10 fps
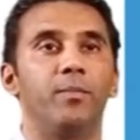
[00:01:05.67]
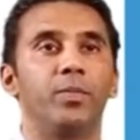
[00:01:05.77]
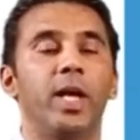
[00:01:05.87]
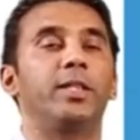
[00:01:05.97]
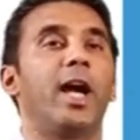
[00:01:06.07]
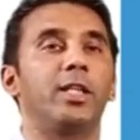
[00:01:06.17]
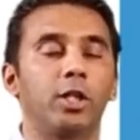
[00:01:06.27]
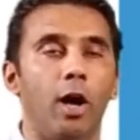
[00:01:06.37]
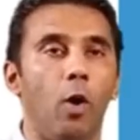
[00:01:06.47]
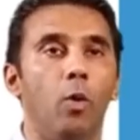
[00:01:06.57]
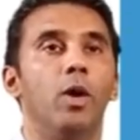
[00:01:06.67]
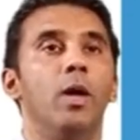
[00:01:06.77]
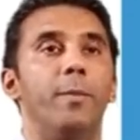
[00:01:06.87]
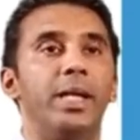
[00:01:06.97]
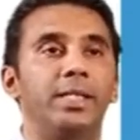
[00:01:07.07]
And that's how
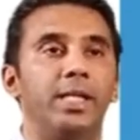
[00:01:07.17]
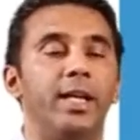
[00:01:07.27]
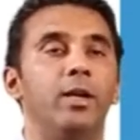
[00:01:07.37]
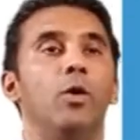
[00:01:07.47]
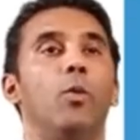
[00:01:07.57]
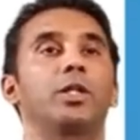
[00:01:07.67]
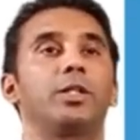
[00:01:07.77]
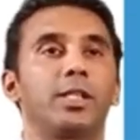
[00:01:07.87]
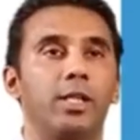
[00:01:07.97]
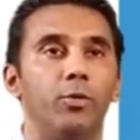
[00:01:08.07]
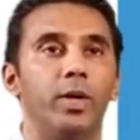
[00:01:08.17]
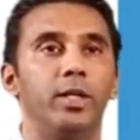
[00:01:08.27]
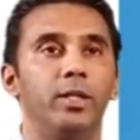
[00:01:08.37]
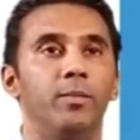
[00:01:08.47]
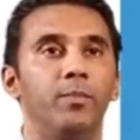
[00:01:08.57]
penicillin was discovered.
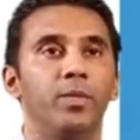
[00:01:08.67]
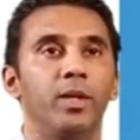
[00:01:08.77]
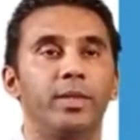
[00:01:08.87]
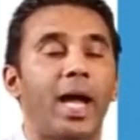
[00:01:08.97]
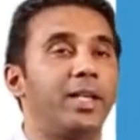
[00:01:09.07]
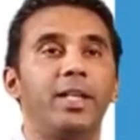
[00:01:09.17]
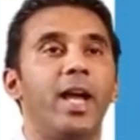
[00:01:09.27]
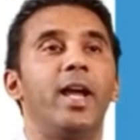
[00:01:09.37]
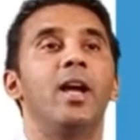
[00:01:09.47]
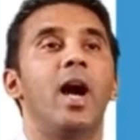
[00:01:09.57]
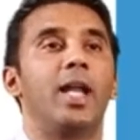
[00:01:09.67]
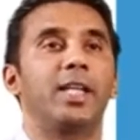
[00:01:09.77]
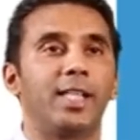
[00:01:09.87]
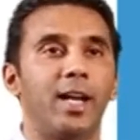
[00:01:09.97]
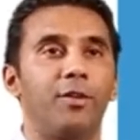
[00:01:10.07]
That day,
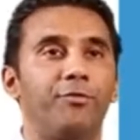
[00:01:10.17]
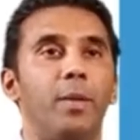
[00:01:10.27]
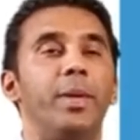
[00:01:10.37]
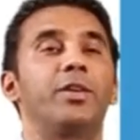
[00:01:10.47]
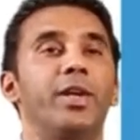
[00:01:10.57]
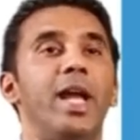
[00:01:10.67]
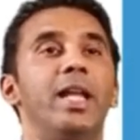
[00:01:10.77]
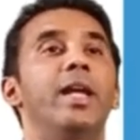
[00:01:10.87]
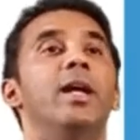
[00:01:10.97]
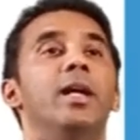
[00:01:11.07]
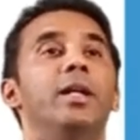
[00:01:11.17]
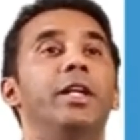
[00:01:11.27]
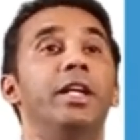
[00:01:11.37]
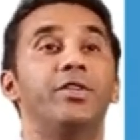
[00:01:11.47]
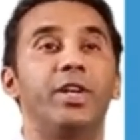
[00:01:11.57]
Alexander Fleming really
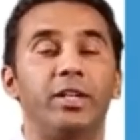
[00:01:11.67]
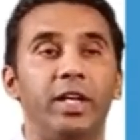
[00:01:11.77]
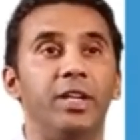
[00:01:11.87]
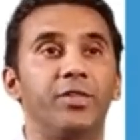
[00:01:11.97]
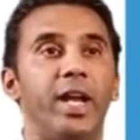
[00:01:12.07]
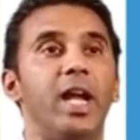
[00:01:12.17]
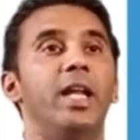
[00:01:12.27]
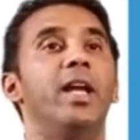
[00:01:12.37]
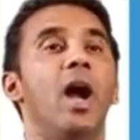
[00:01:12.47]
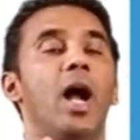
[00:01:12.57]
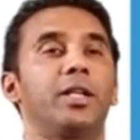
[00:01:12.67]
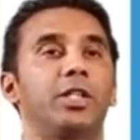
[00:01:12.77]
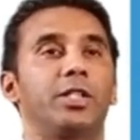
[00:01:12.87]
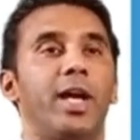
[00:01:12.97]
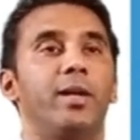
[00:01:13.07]
didn't really
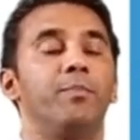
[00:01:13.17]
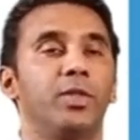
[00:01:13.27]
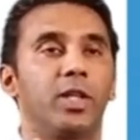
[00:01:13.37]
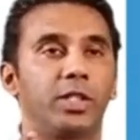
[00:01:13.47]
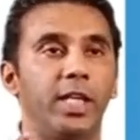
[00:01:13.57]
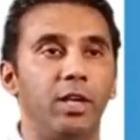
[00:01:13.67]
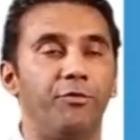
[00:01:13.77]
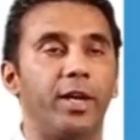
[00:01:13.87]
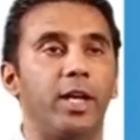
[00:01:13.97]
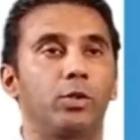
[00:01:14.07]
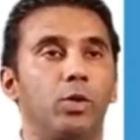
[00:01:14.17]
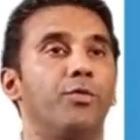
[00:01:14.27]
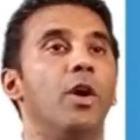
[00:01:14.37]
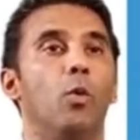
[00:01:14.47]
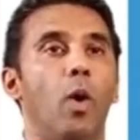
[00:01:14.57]
understand the significance of
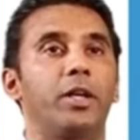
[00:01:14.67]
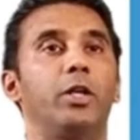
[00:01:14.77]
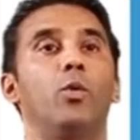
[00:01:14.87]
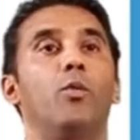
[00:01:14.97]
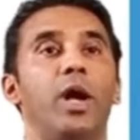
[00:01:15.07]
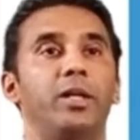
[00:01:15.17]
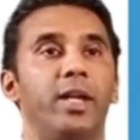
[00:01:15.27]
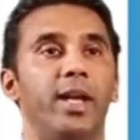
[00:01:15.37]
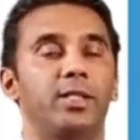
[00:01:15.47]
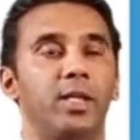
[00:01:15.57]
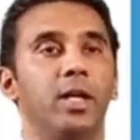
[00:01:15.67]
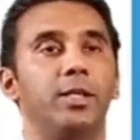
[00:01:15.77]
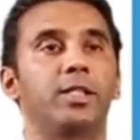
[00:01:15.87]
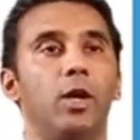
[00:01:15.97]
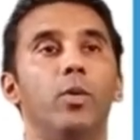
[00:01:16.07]
what he has
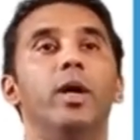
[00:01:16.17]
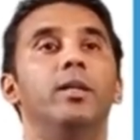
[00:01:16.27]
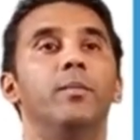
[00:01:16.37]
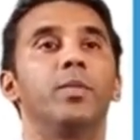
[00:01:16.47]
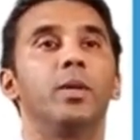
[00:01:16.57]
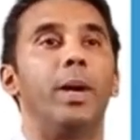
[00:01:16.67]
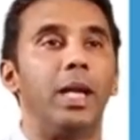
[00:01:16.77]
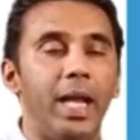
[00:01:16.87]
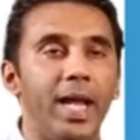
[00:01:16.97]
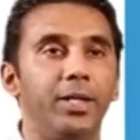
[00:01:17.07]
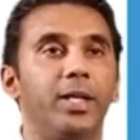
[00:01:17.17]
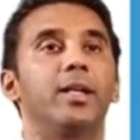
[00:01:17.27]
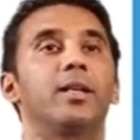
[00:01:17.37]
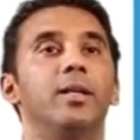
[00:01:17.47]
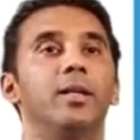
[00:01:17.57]
discovered. But later,
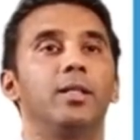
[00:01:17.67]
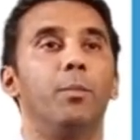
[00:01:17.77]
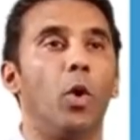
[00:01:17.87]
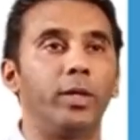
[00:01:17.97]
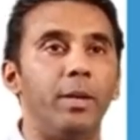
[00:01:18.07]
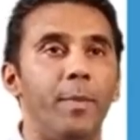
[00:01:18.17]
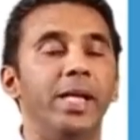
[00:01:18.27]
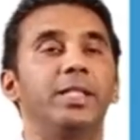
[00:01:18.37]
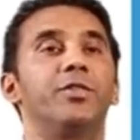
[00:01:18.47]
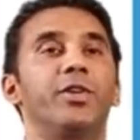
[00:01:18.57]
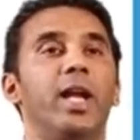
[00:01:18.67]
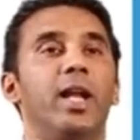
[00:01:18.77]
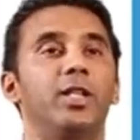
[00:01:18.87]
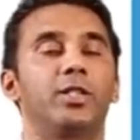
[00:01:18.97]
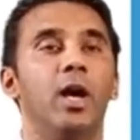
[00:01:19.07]
the modern medicine
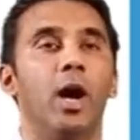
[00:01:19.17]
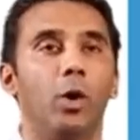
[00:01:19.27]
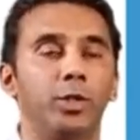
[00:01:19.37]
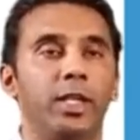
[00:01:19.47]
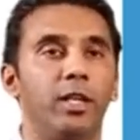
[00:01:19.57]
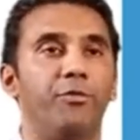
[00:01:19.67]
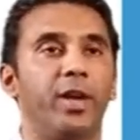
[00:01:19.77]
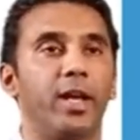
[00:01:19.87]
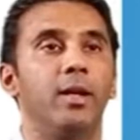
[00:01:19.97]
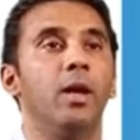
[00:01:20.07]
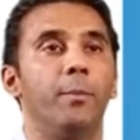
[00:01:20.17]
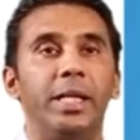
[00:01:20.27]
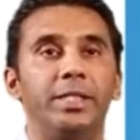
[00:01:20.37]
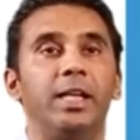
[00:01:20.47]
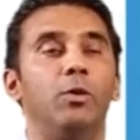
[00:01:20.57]
realized how significant
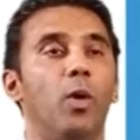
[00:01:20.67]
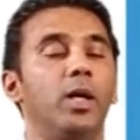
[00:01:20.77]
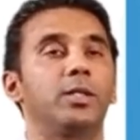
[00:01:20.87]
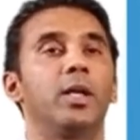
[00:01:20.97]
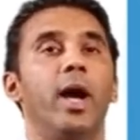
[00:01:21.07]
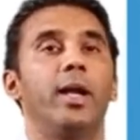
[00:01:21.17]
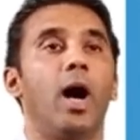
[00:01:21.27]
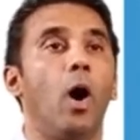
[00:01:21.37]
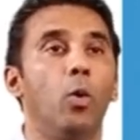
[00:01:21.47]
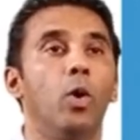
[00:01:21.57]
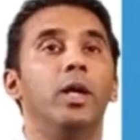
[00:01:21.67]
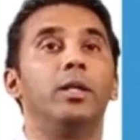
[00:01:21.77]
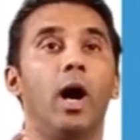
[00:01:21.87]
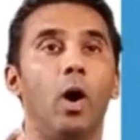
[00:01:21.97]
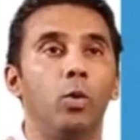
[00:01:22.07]
penicillin was and
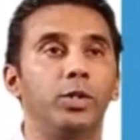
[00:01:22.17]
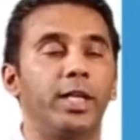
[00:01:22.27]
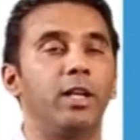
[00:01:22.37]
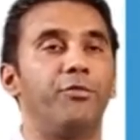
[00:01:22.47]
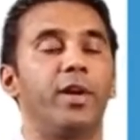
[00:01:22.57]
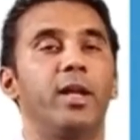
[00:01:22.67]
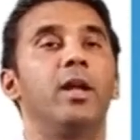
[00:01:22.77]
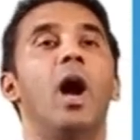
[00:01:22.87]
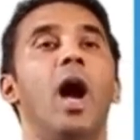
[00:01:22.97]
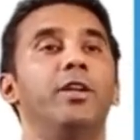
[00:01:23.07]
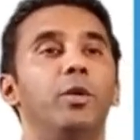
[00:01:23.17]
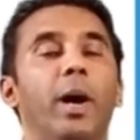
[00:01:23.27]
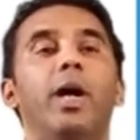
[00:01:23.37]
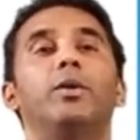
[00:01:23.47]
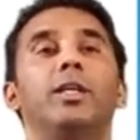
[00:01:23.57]
how significant
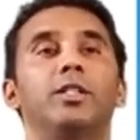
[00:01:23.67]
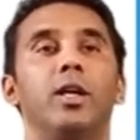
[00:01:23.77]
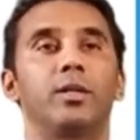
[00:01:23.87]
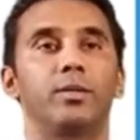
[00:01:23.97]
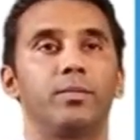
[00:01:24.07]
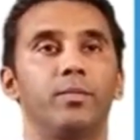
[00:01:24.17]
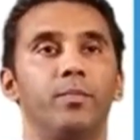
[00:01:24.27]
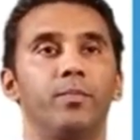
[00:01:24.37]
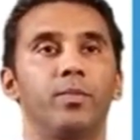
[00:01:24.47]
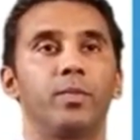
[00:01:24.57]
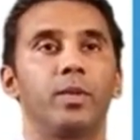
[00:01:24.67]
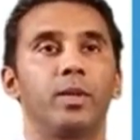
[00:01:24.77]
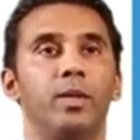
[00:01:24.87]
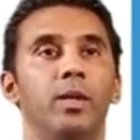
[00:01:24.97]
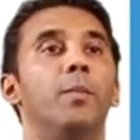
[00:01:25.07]
antibiotics are.
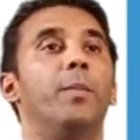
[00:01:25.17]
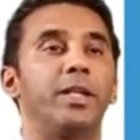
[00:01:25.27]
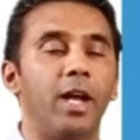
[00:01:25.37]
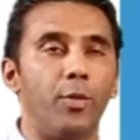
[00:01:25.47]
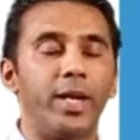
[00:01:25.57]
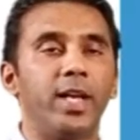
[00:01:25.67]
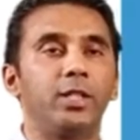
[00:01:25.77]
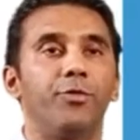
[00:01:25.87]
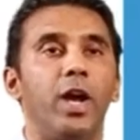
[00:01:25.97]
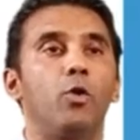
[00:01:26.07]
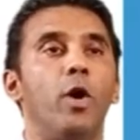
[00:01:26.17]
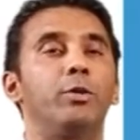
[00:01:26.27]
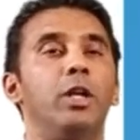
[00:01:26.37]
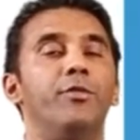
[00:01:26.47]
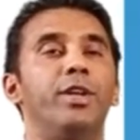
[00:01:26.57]
But nowadays, we are going to
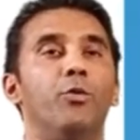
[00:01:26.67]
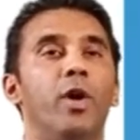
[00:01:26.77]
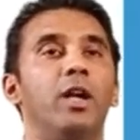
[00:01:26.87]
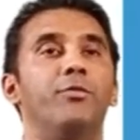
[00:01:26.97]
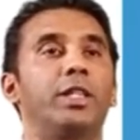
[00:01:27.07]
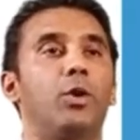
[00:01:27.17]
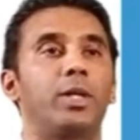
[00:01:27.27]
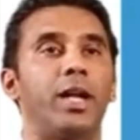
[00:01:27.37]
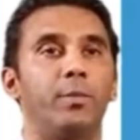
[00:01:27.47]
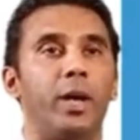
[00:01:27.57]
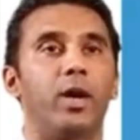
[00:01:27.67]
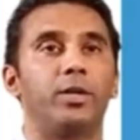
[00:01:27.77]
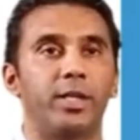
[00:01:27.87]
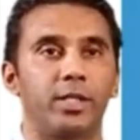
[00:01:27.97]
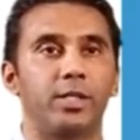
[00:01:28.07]
live in a world without
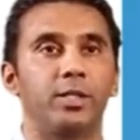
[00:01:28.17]
antibiotics.